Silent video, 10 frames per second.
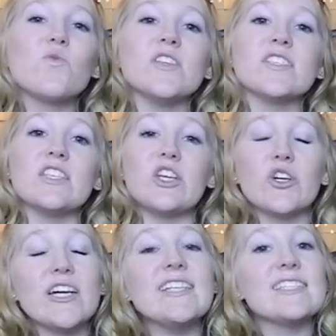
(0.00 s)
was the
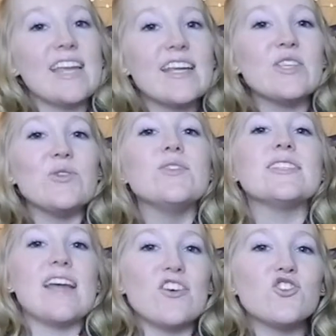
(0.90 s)
Great Sand Dunes
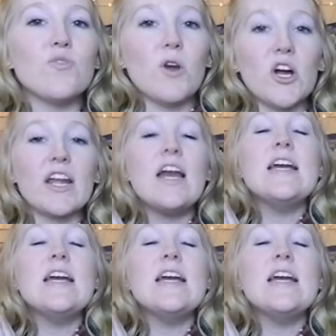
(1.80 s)
National Park